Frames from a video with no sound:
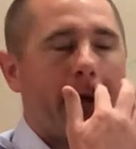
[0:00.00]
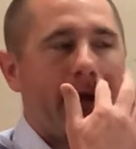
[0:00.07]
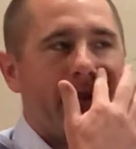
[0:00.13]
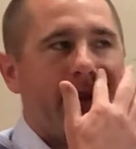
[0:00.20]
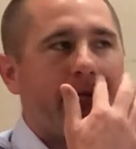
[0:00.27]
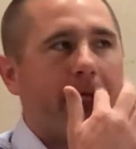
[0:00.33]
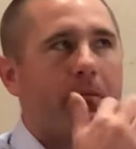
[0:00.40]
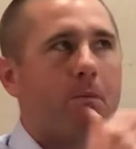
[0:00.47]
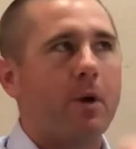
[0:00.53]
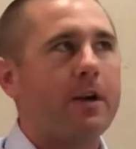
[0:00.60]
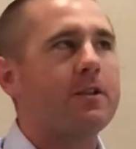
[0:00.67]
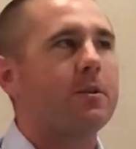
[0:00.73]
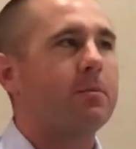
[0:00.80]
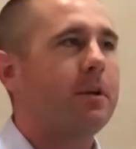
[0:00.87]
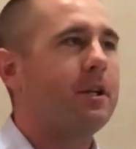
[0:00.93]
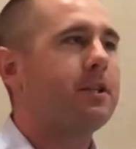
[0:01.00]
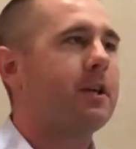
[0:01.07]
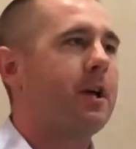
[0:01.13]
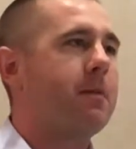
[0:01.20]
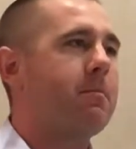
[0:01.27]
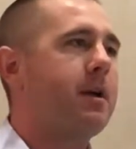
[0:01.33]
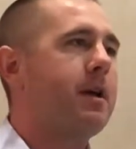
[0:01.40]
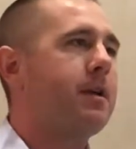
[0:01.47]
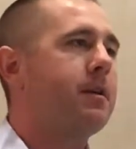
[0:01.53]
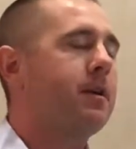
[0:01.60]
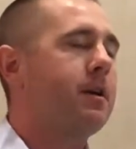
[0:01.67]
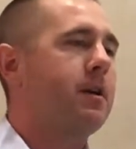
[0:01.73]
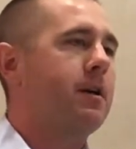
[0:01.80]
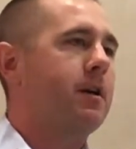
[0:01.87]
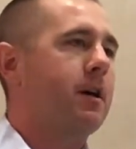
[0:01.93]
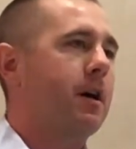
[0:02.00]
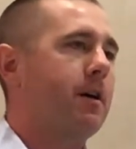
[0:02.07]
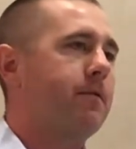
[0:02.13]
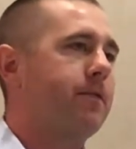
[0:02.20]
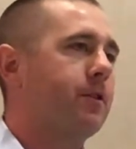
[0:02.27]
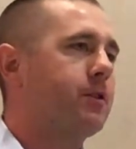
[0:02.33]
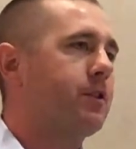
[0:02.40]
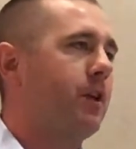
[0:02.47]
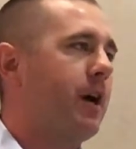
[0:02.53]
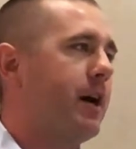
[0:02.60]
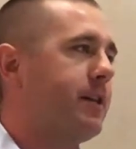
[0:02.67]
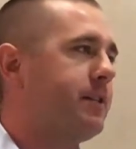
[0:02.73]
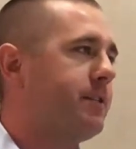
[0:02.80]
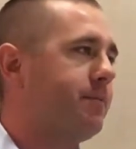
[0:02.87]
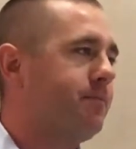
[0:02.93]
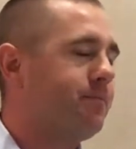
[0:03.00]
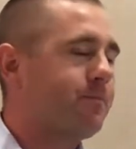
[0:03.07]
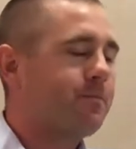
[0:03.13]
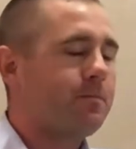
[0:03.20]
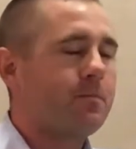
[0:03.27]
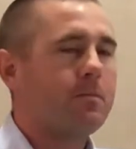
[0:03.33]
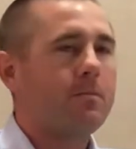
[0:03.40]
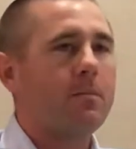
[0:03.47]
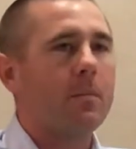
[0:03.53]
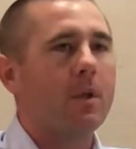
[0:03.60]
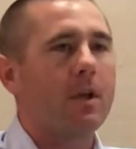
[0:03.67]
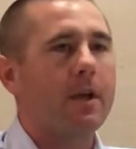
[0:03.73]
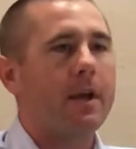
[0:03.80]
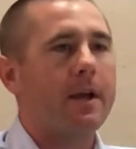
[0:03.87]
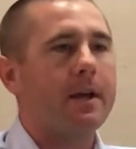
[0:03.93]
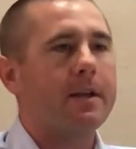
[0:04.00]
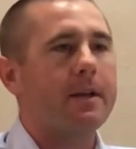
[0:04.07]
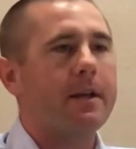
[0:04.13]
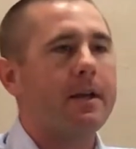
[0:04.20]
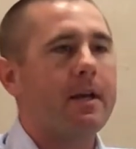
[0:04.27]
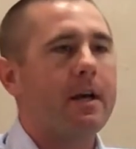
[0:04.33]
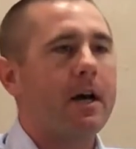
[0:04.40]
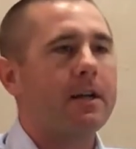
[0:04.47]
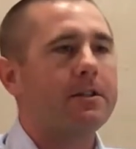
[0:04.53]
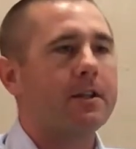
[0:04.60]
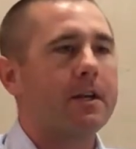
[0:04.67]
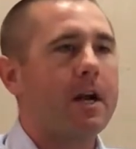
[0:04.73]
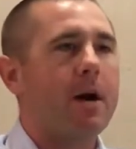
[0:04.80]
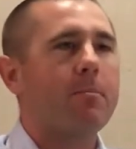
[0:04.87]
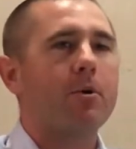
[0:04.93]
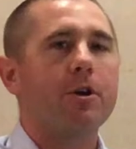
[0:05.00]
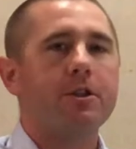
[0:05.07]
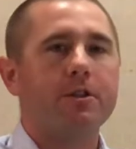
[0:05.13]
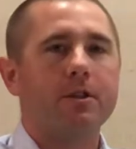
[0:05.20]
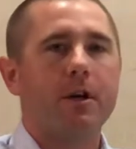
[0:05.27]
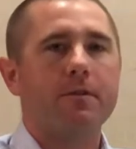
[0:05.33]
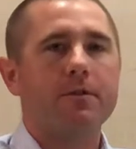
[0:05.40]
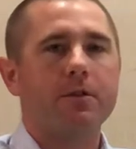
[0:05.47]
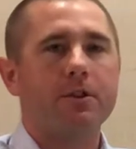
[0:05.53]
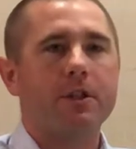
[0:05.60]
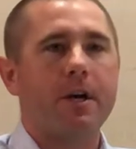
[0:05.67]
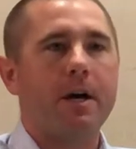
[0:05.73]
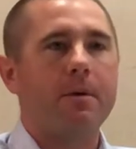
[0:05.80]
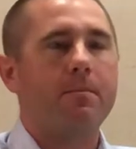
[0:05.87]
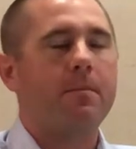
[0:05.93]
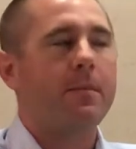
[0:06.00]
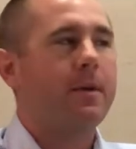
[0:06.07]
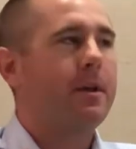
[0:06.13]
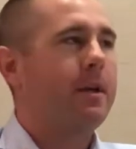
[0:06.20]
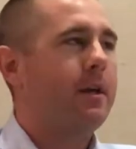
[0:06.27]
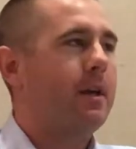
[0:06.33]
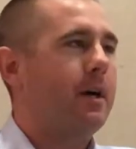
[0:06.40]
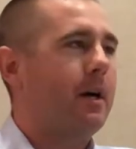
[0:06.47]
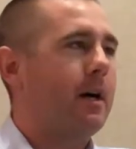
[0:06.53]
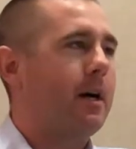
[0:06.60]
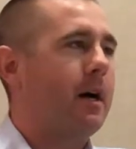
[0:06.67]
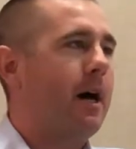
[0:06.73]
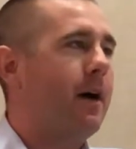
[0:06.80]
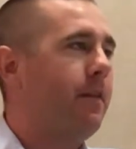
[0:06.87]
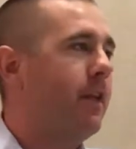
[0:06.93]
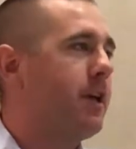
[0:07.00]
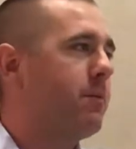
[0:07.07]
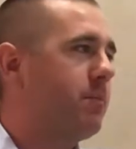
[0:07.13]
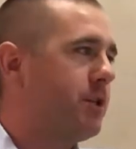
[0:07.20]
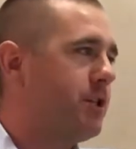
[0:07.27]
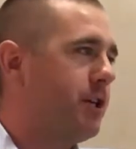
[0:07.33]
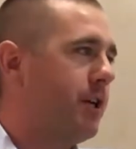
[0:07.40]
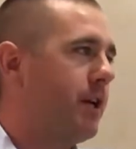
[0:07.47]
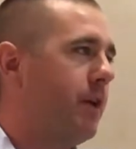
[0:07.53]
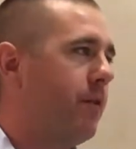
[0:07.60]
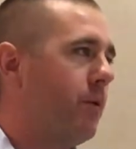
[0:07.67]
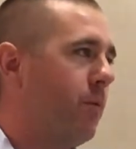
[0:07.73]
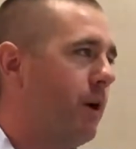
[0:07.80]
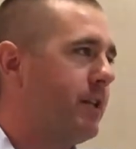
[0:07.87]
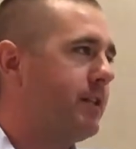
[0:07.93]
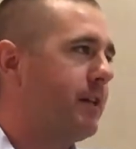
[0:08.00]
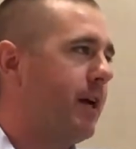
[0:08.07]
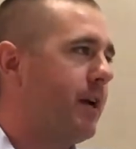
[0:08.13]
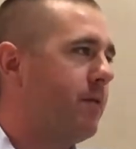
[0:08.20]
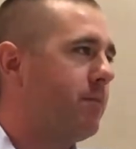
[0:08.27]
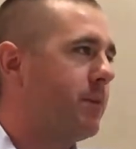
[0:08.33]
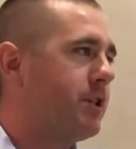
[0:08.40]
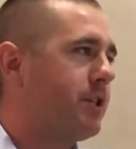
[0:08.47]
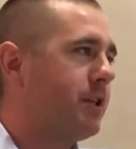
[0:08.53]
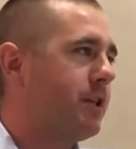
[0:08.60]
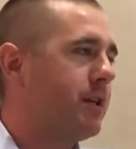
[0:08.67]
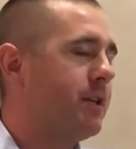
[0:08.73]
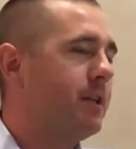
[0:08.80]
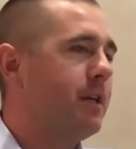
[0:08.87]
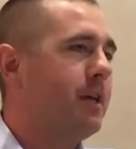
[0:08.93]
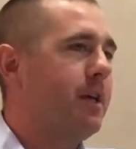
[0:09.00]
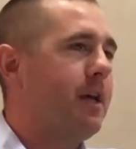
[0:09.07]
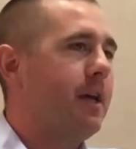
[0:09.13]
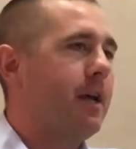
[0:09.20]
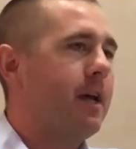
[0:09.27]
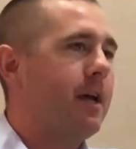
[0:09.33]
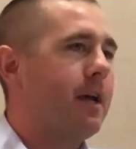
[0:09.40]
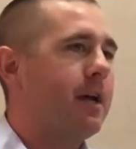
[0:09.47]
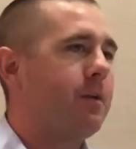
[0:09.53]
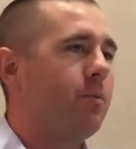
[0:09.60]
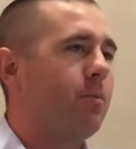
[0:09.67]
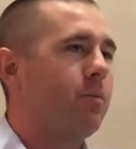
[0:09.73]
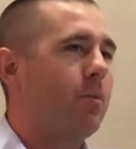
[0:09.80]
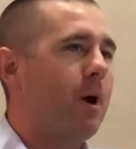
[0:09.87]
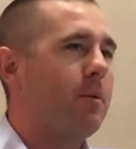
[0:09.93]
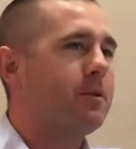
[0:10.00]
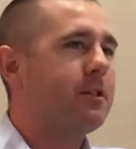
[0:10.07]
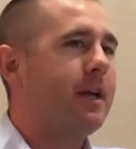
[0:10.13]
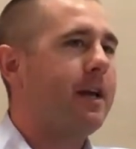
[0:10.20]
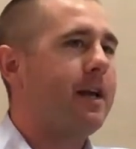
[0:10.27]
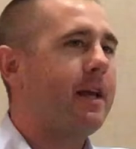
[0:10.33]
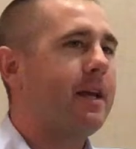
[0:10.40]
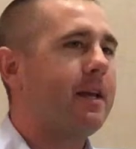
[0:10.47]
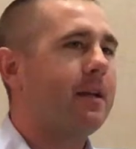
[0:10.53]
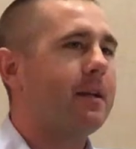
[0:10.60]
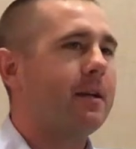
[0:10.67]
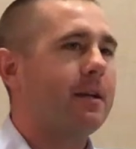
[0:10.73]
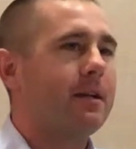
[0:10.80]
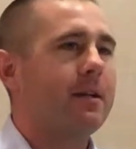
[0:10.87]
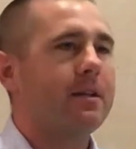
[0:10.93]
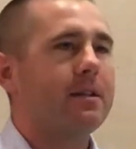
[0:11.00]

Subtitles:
When I left Wrightsville Beach, I had made first class, and I took an operations officer job on Lake Michigan, on the west side of Michigan, and I was at it